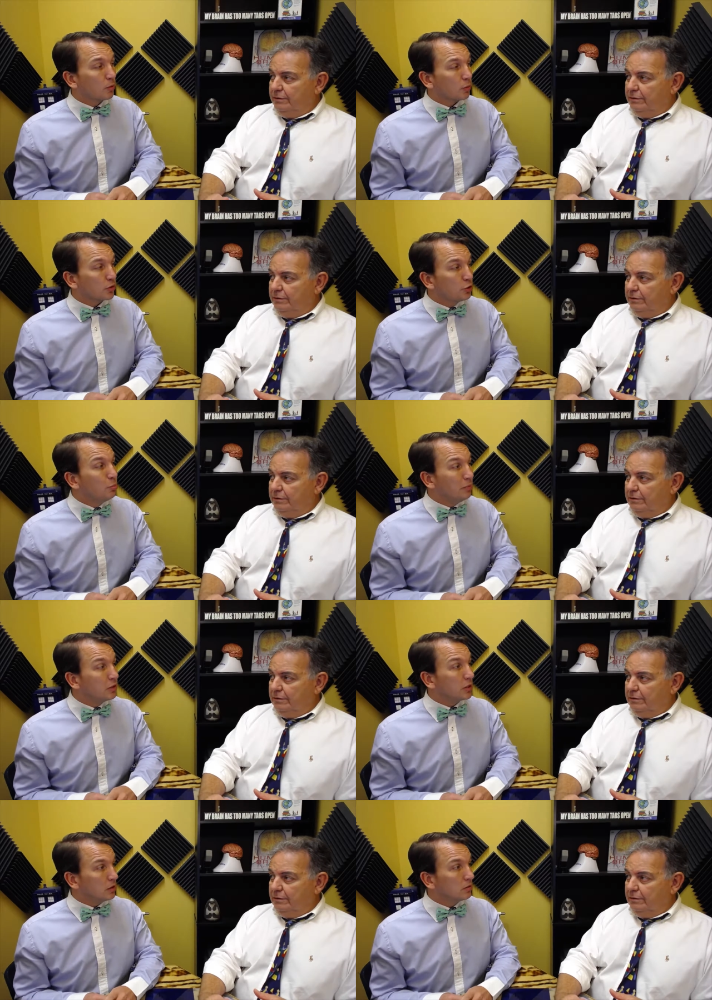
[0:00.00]
Speaker 1: were 2
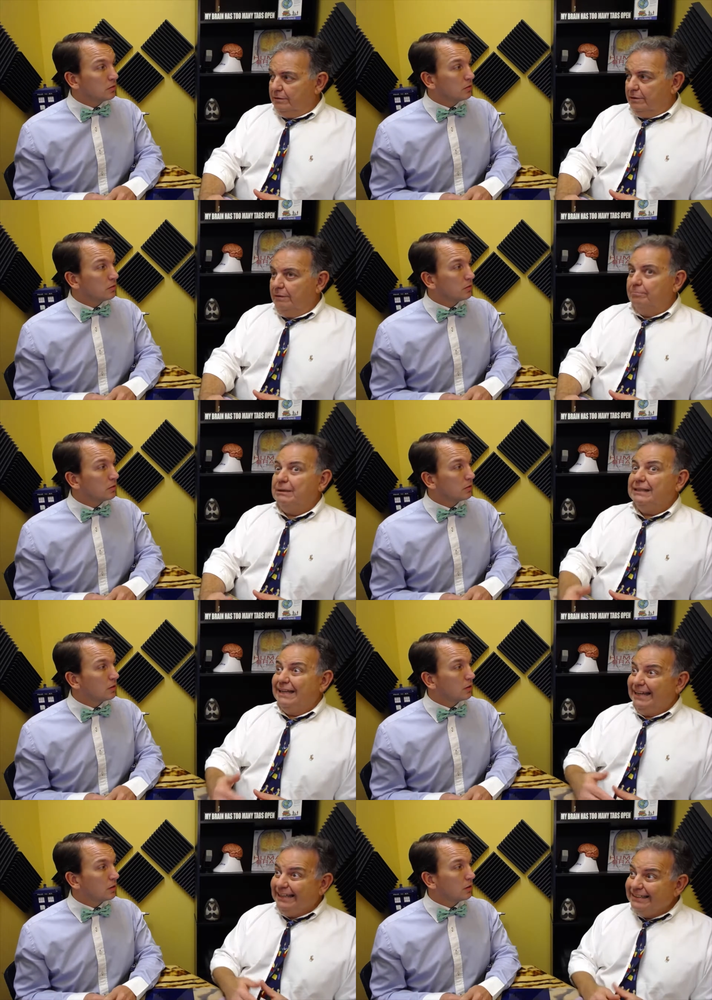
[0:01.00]
million. But
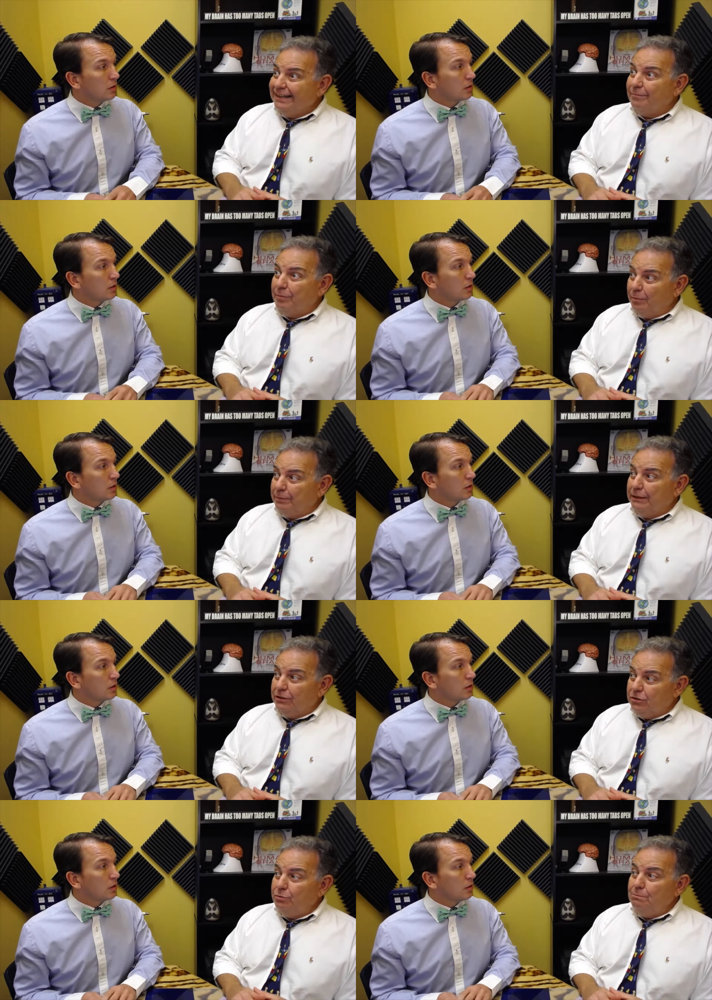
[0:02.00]
they ended up opening
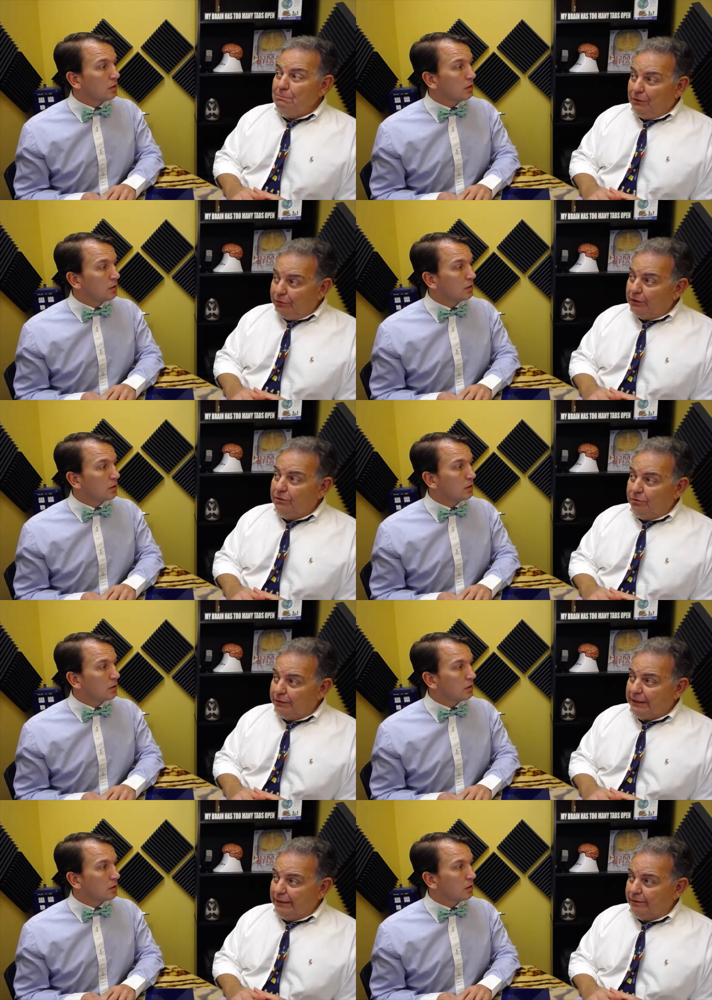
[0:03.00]
2 million new
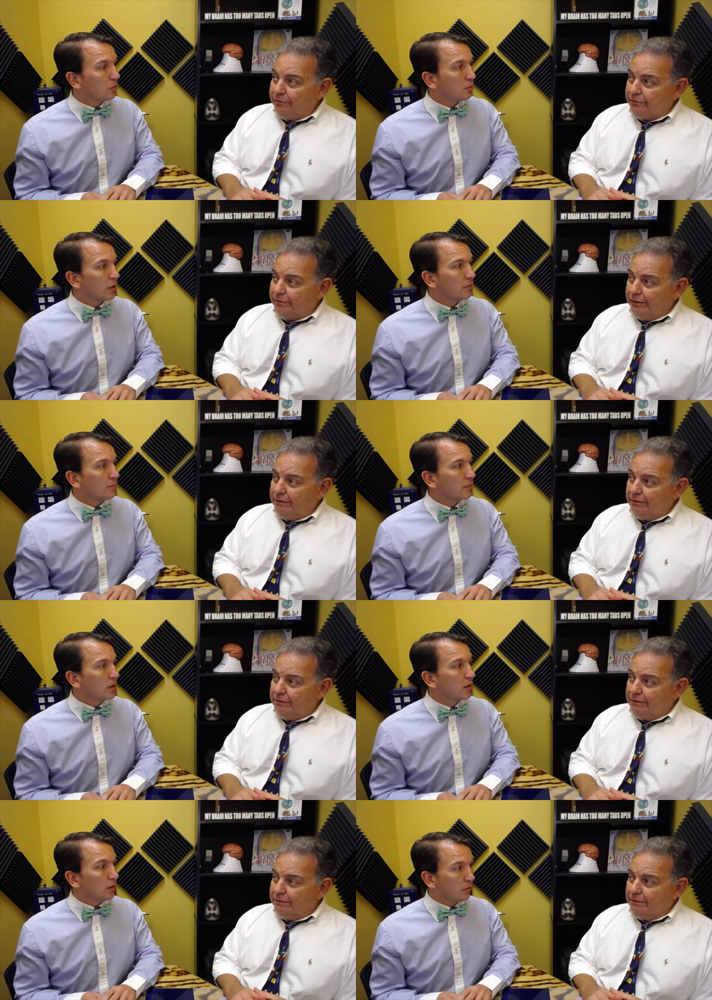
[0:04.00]
accounts, right? right?
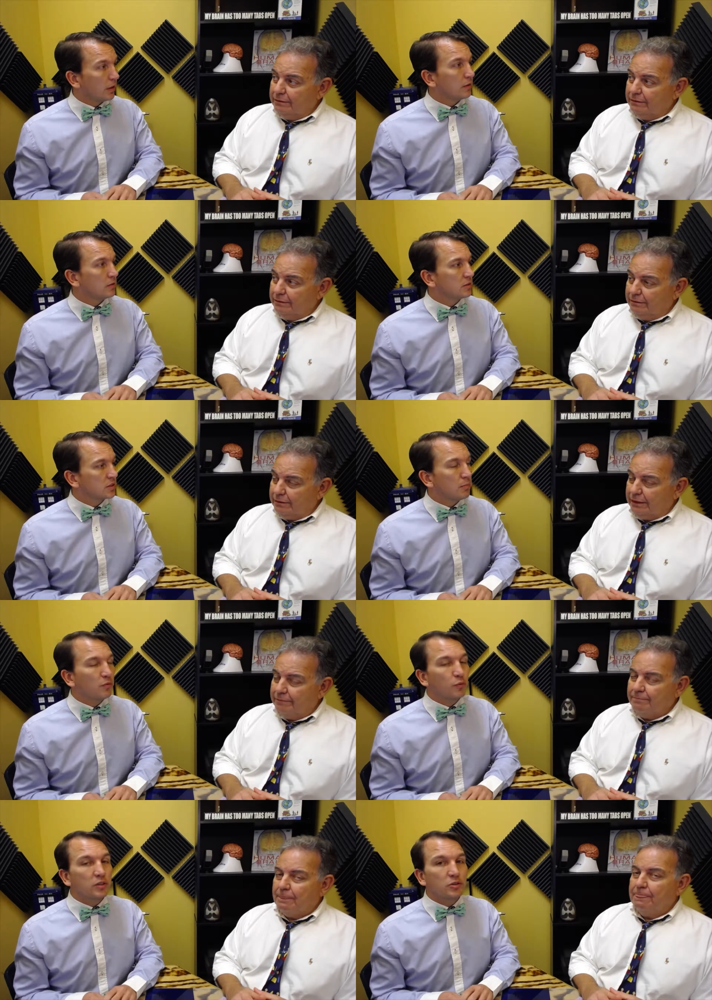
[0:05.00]
Right. Okay. Some
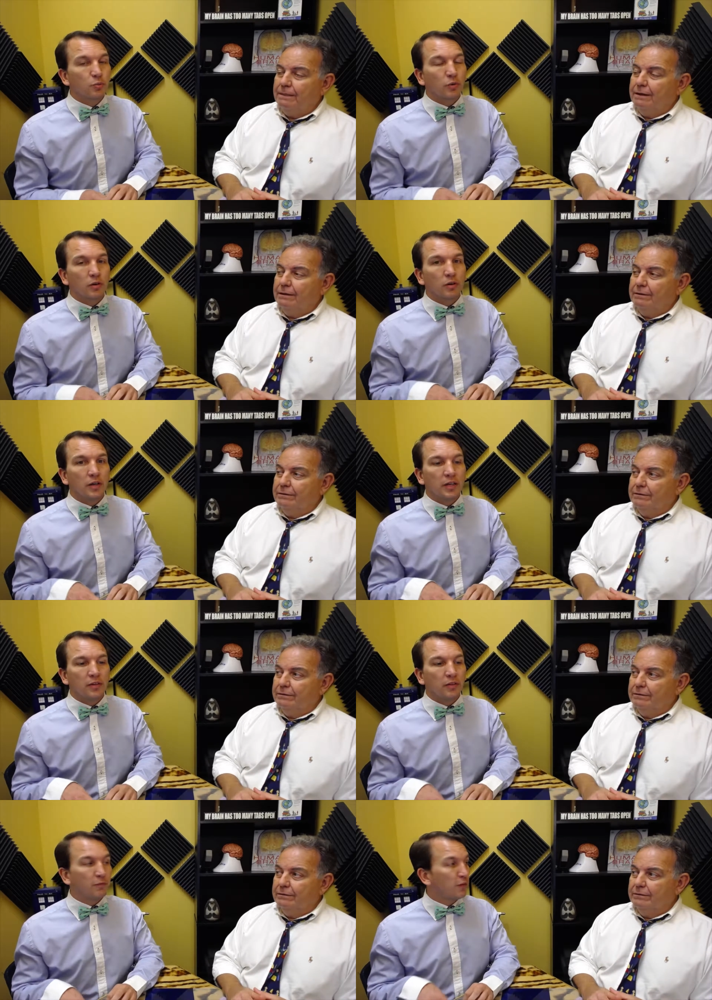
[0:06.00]
of
Speaker 2: which were
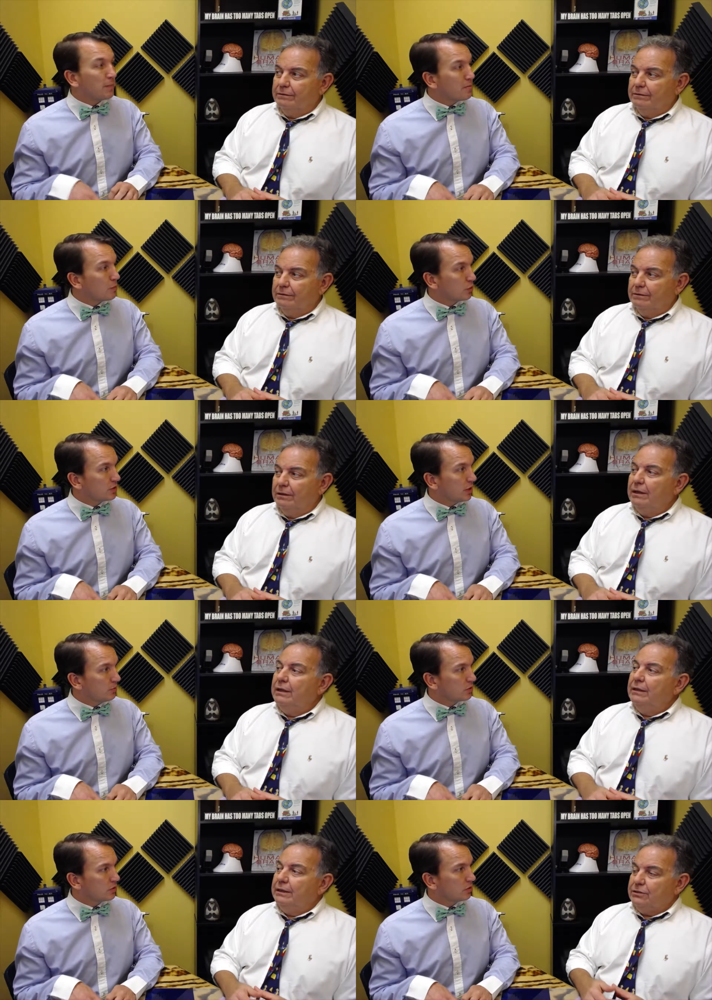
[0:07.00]
in family members'
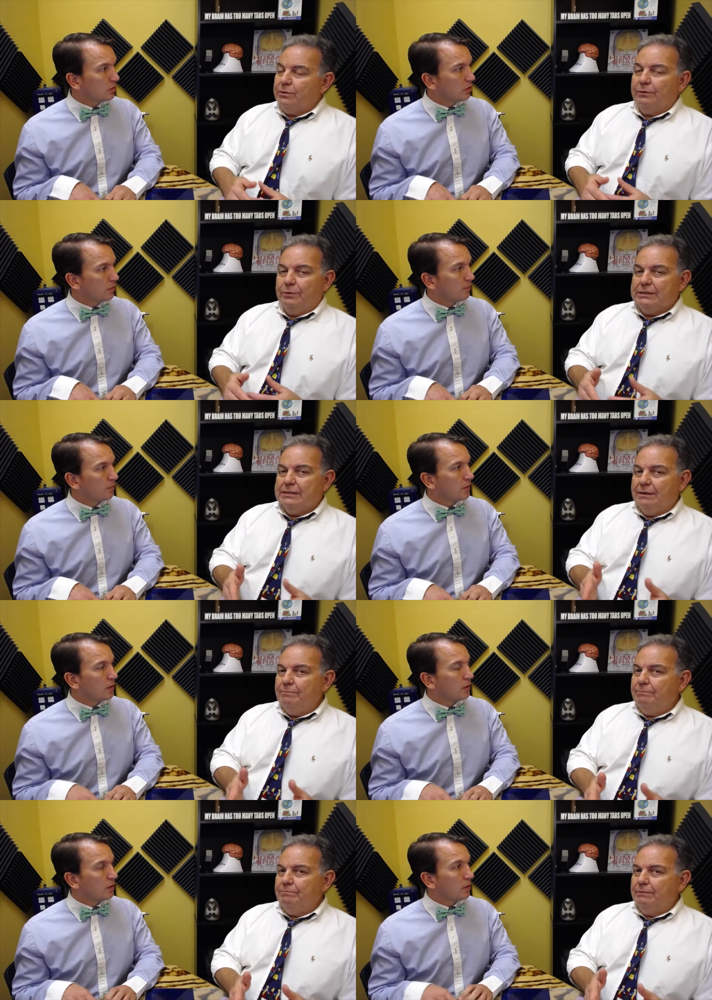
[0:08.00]
names.
Speaker 1: That's right. What
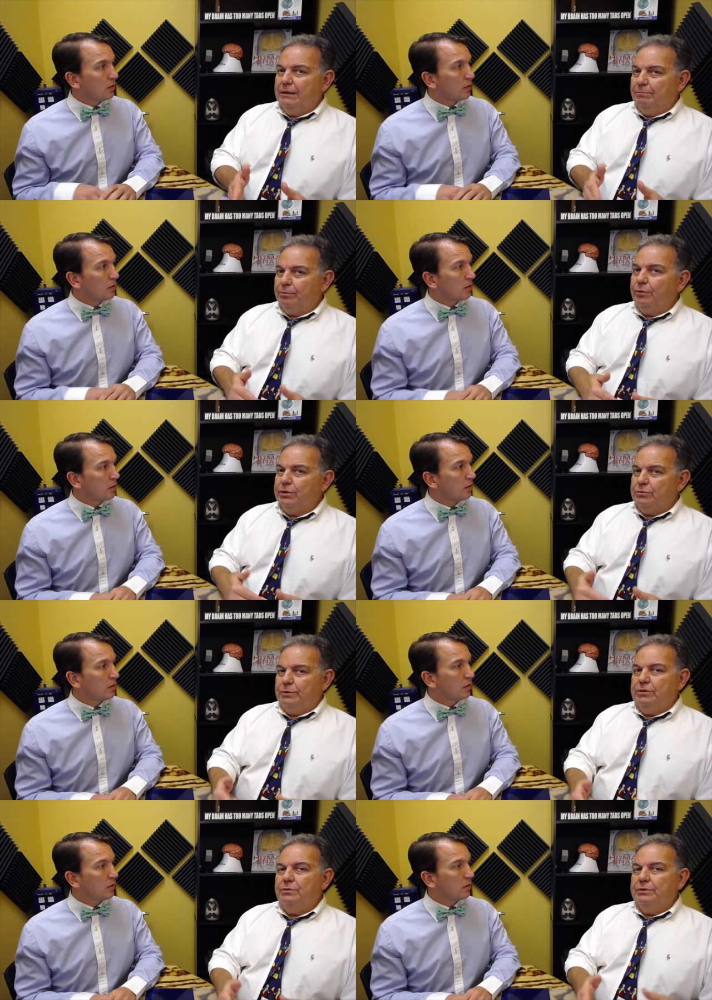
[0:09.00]
some employees
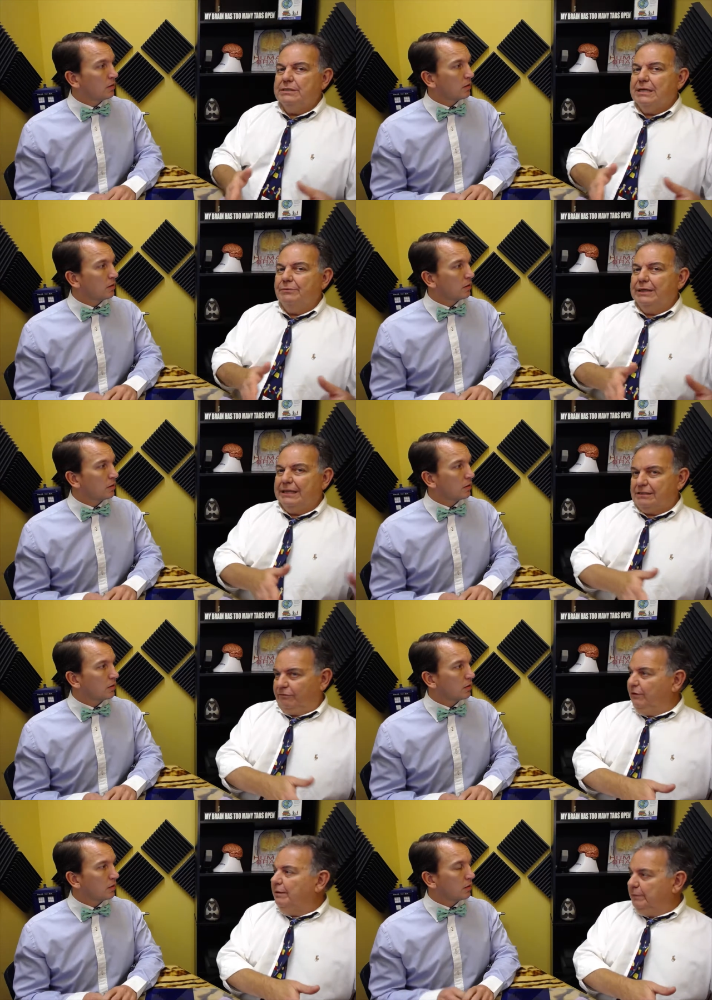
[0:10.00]
would do is they would ask
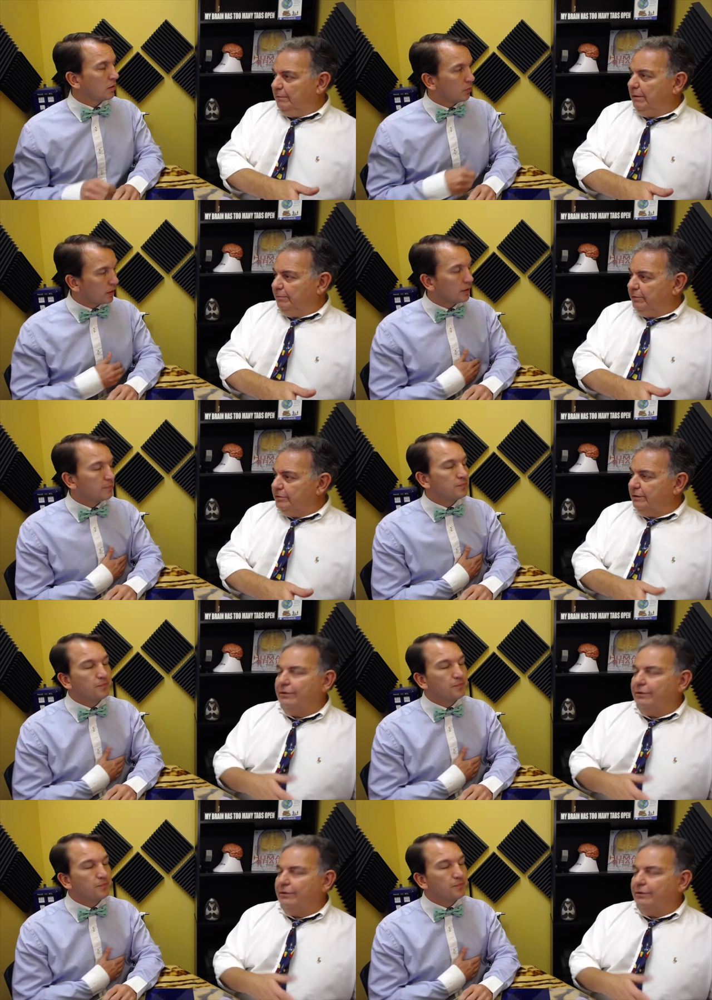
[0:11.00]
family members, right. you